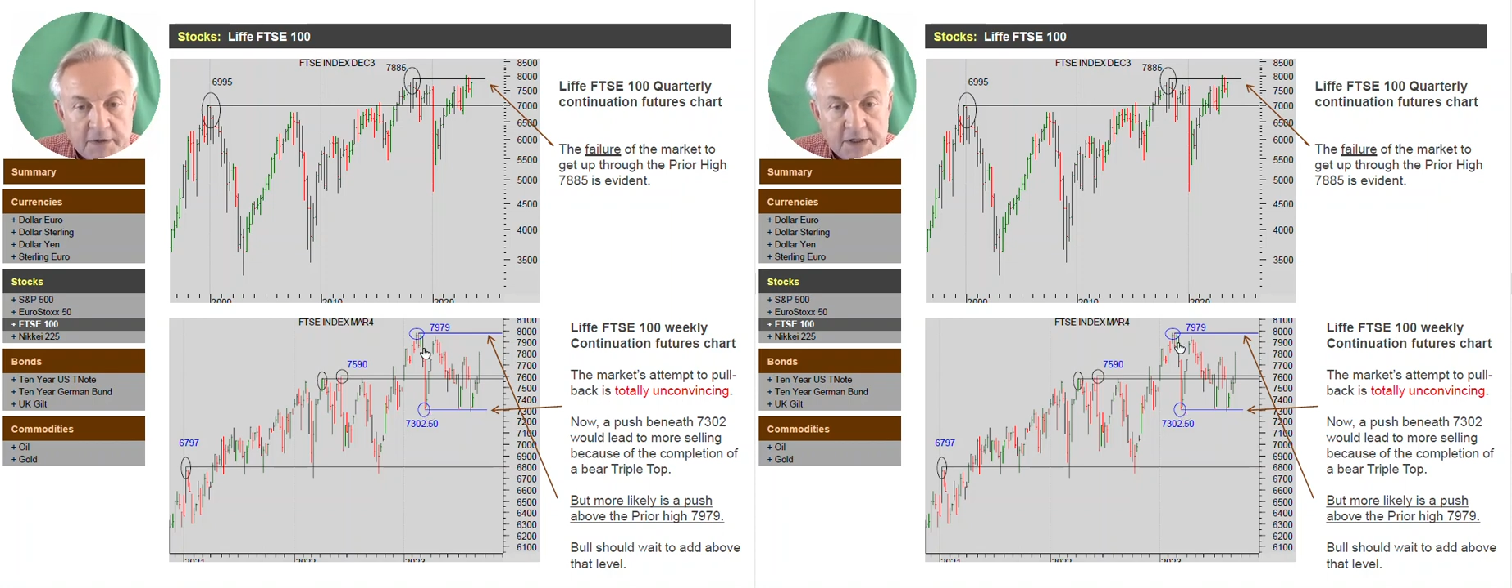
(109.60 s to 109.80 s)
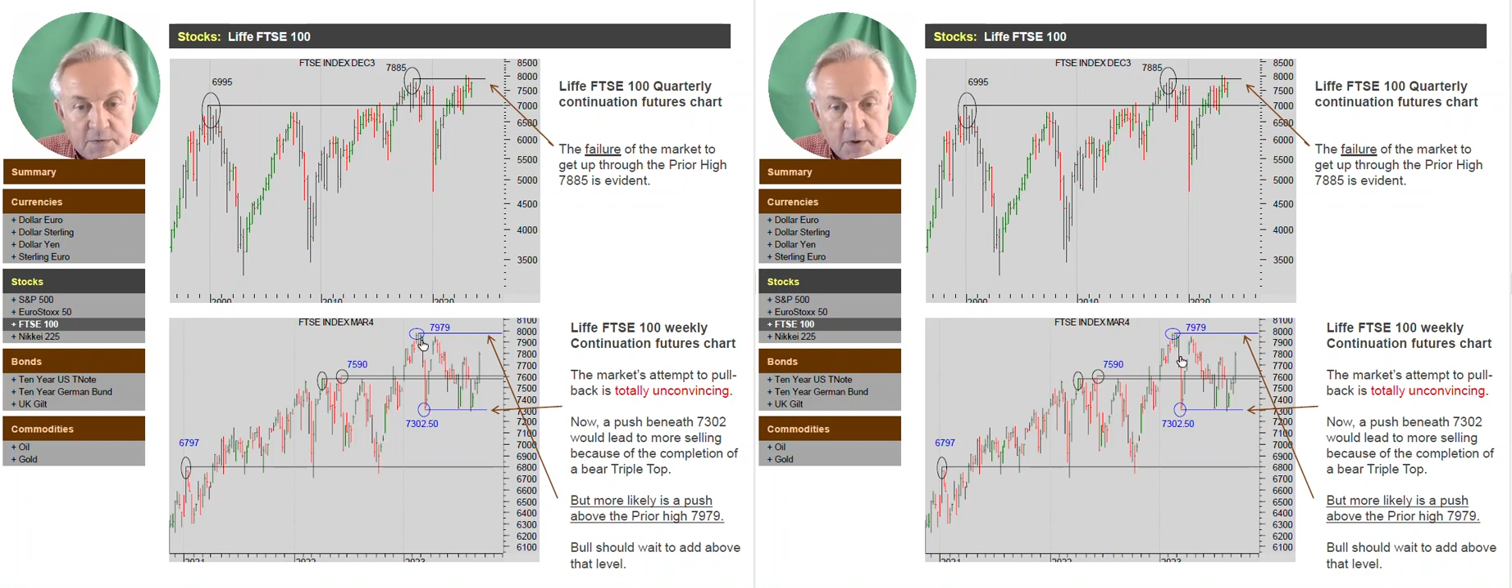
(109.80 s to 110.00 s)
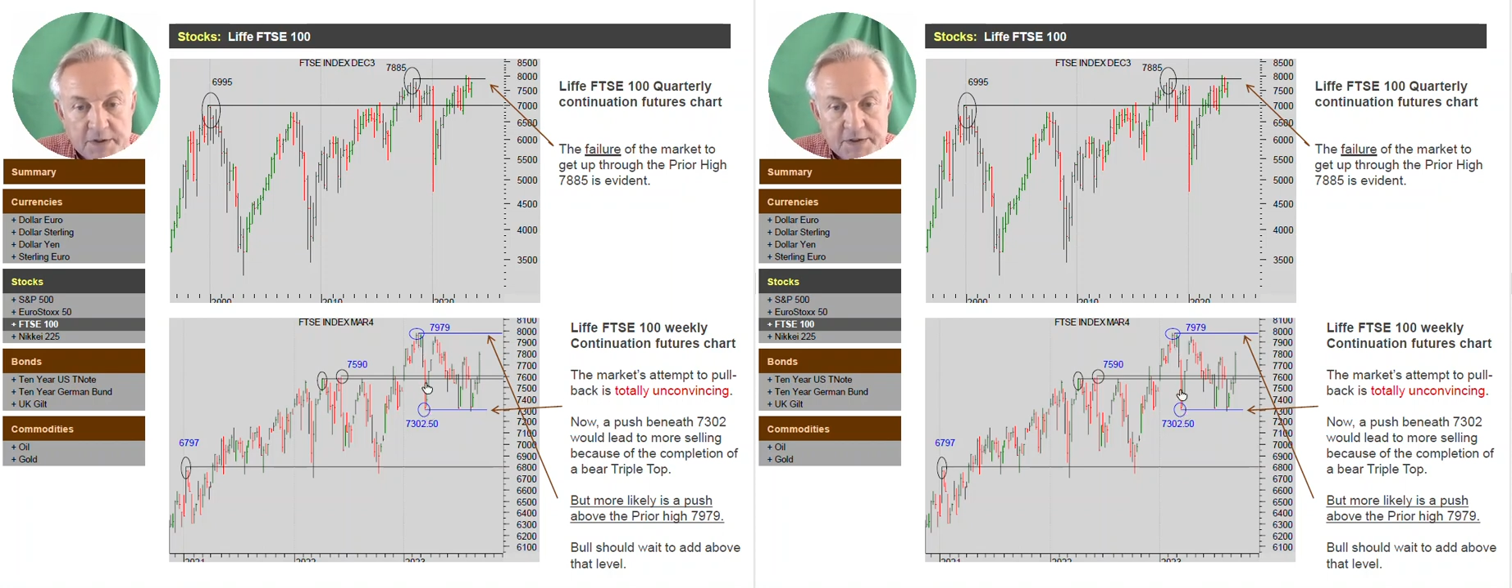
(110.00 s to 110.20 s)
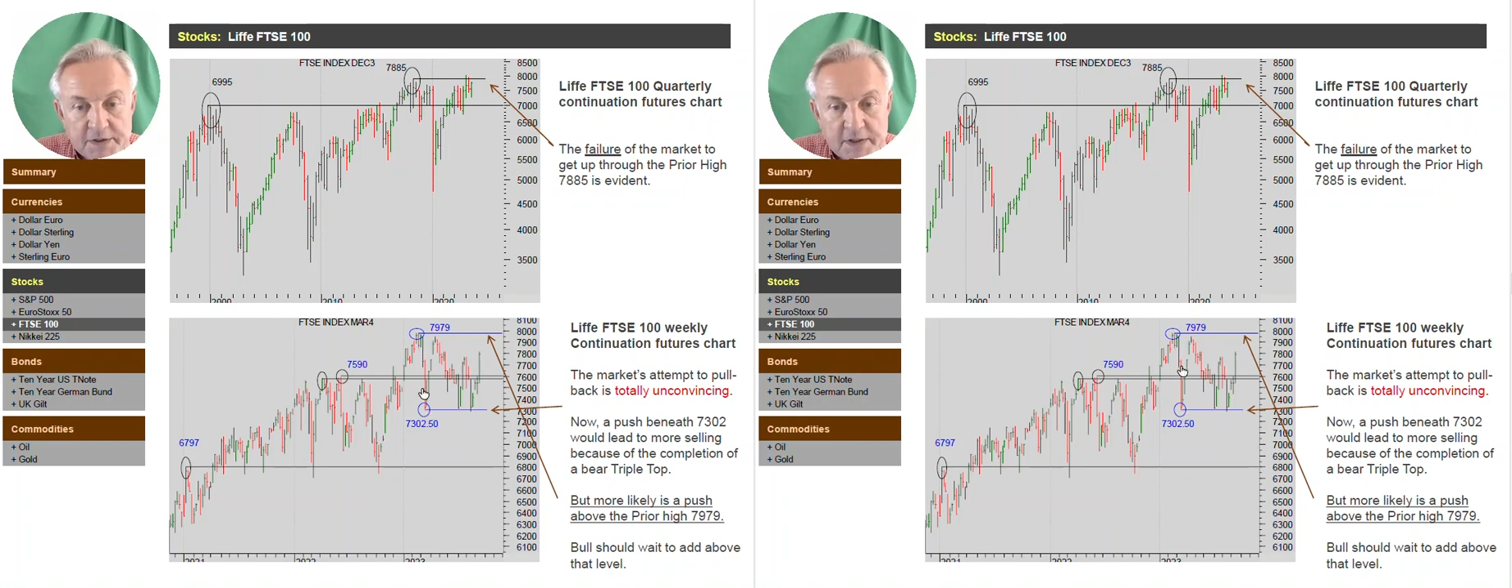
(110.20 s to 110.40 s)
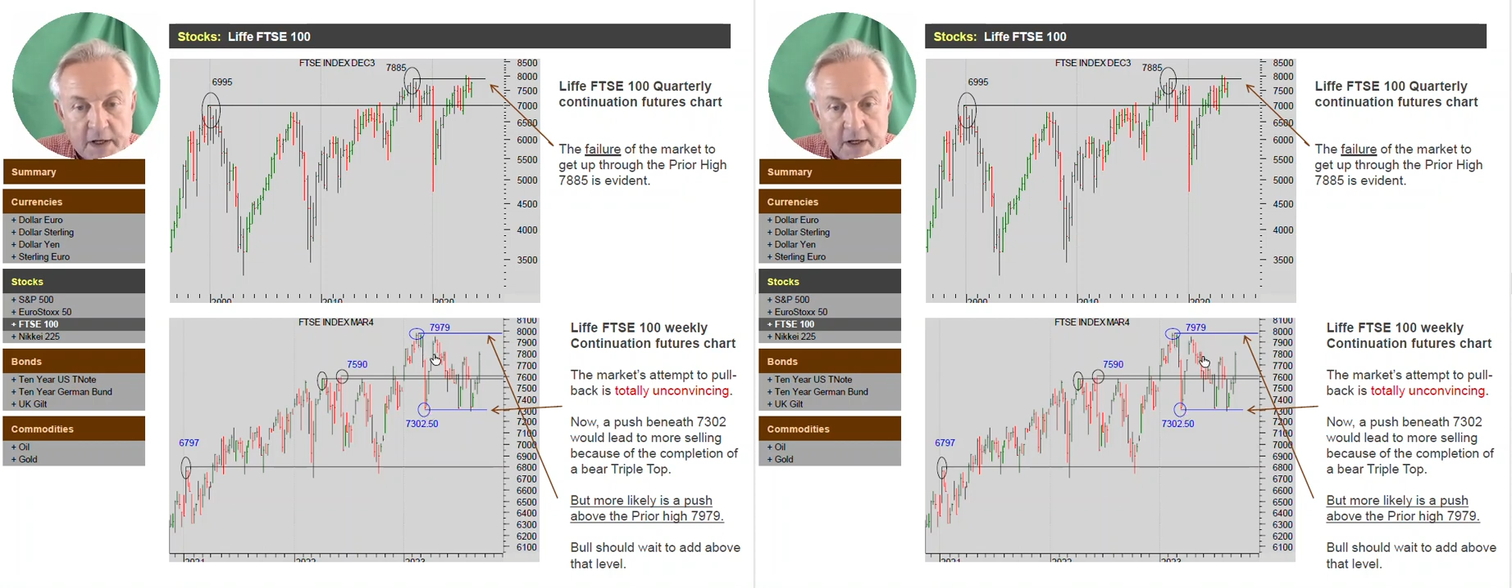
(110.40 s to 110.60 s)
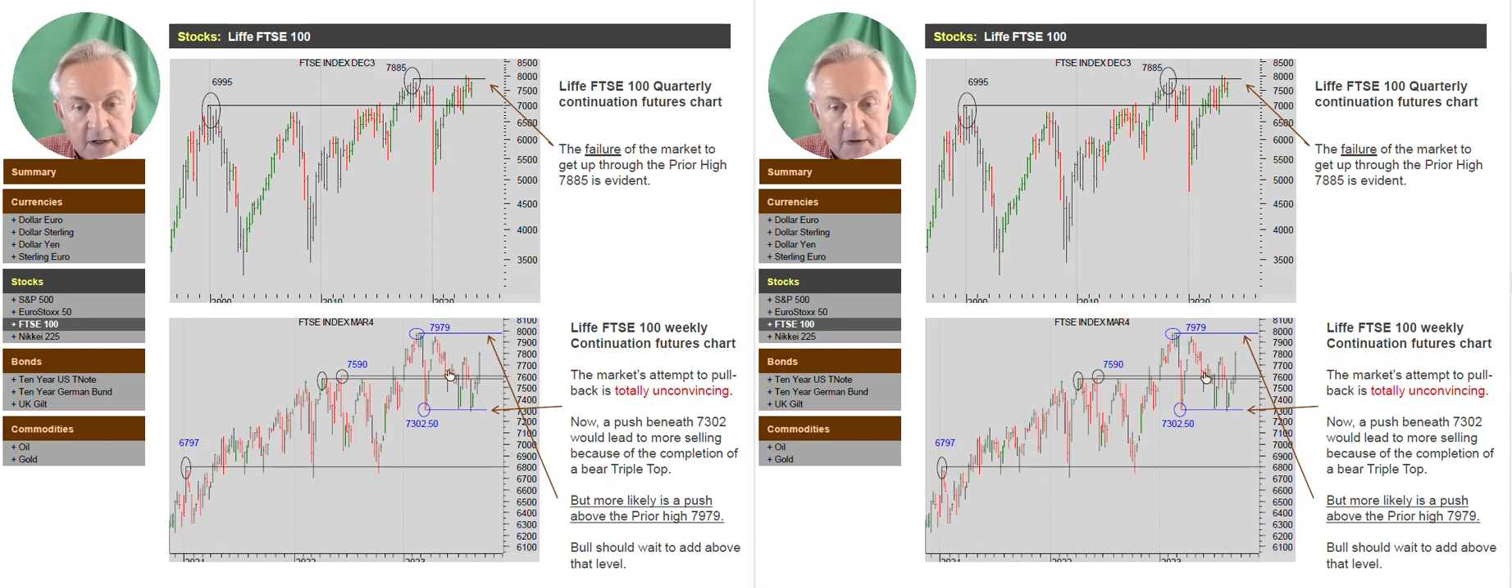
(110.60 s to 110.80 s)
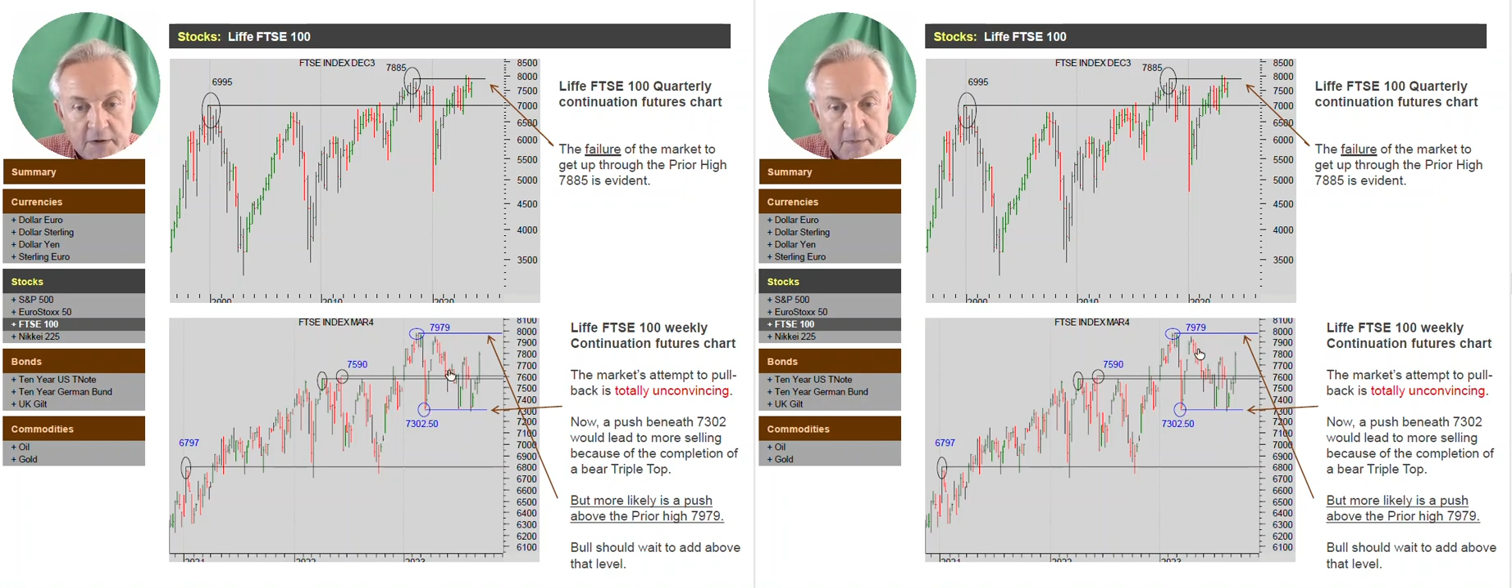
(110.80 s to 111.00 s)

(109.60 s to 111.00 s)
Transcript: This was the